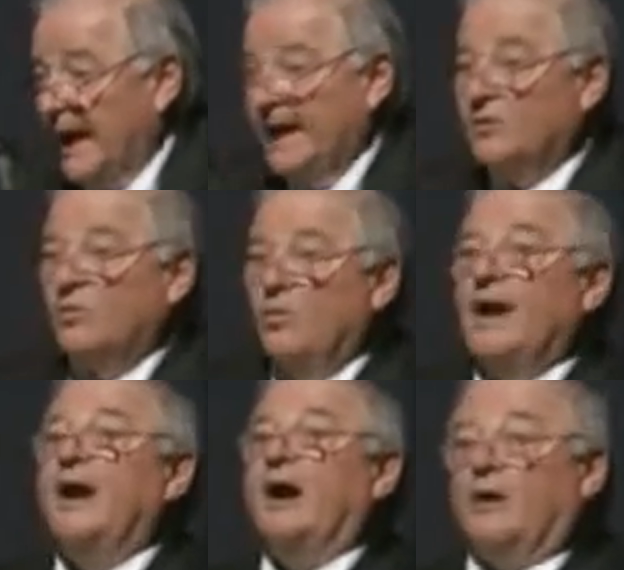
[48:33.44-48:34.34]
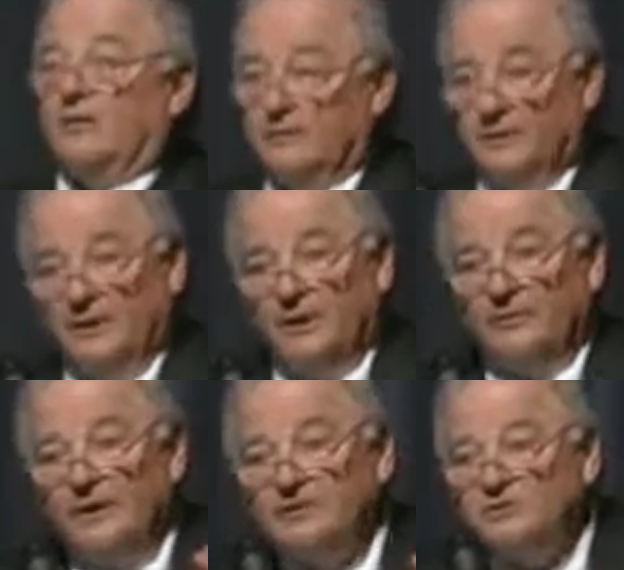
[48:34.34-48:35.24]
And where
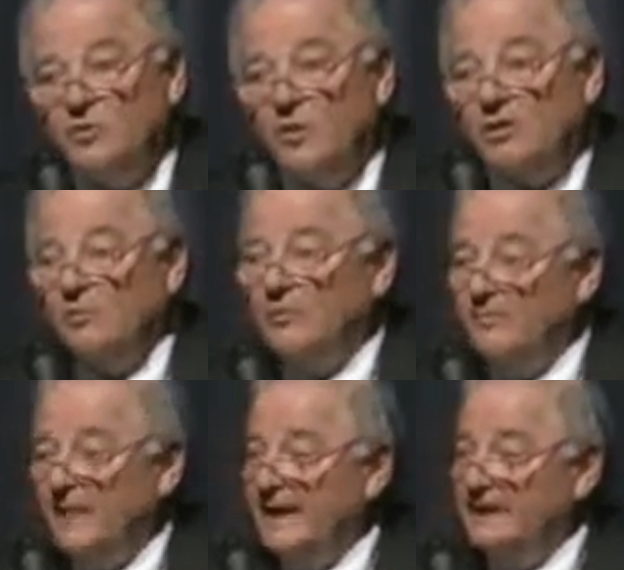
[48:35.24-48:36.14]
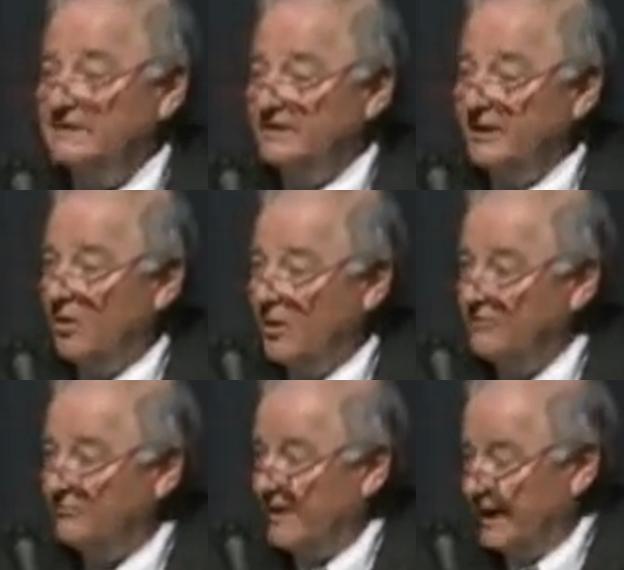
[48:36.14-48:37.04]
the historical remains and the
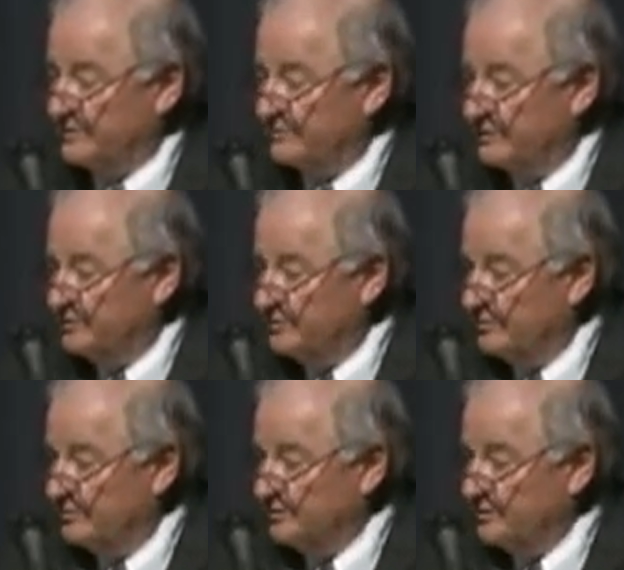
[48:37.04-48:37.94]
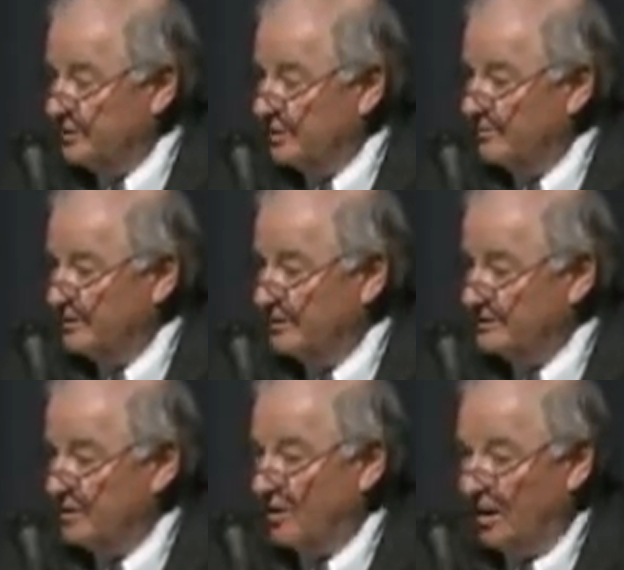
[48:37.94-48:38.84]
artifacts of these Jewish
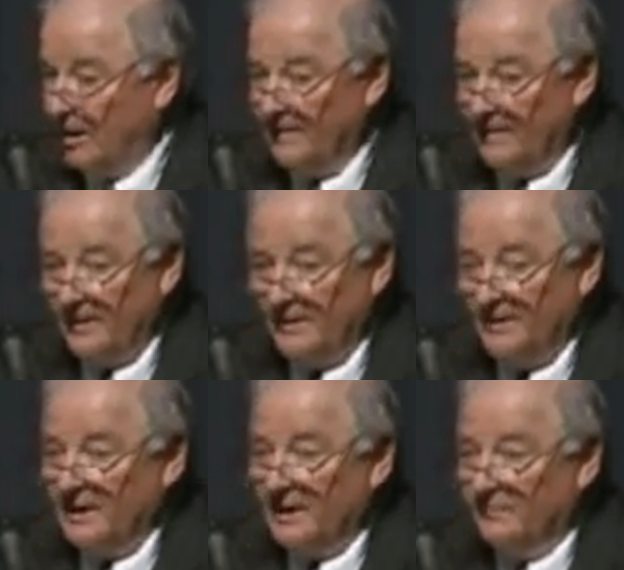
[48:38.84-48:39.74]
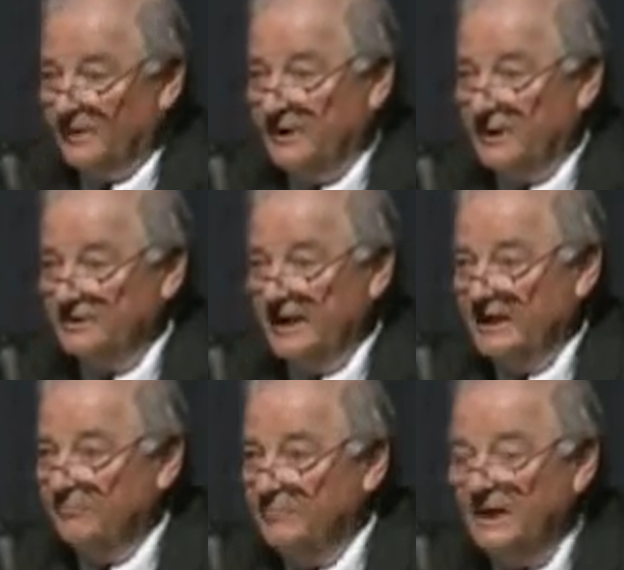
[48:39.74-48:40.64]
communities are. Because
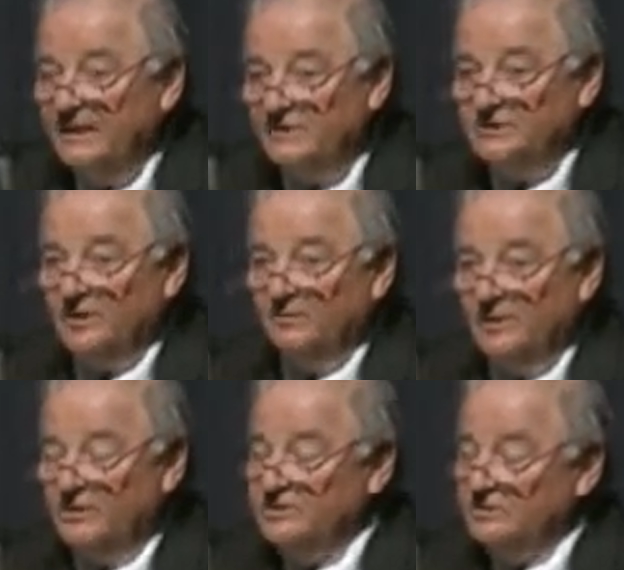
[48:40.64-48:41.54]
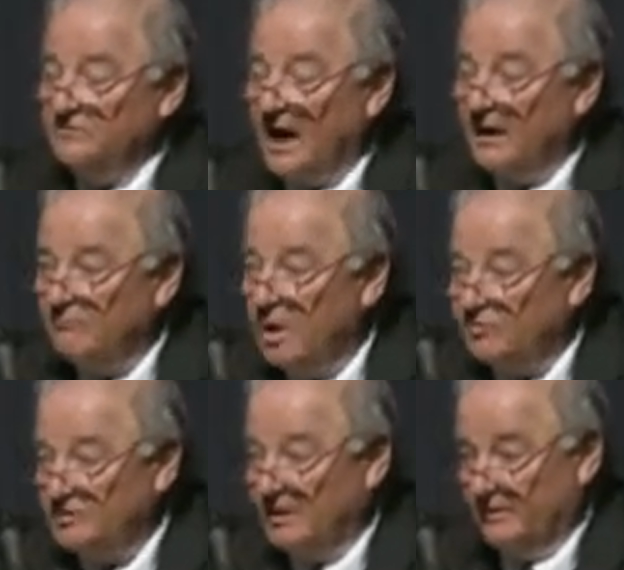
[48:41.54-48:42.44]
in many of these communities, if not
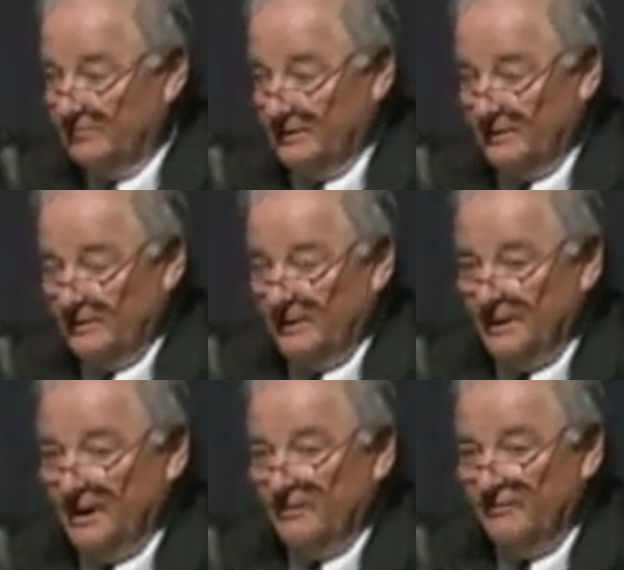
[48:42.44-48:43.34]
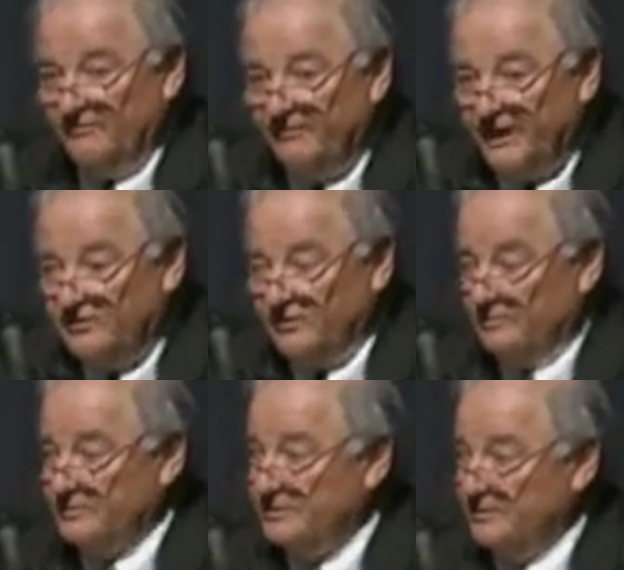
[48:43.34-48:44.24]
most of them, the
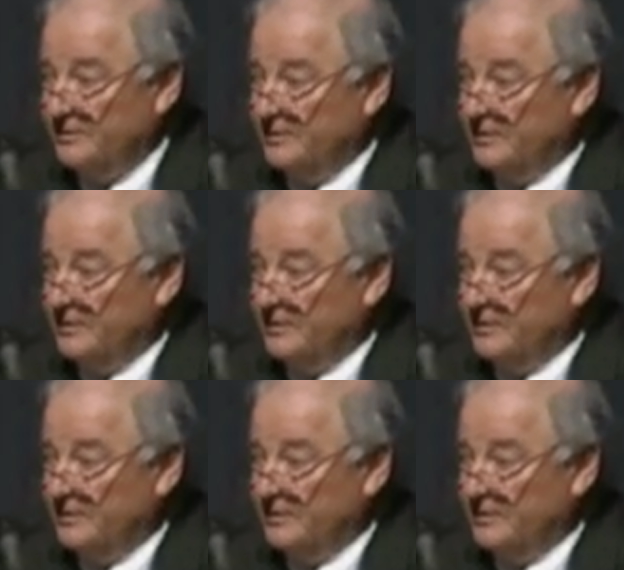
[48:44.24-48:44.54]
victims,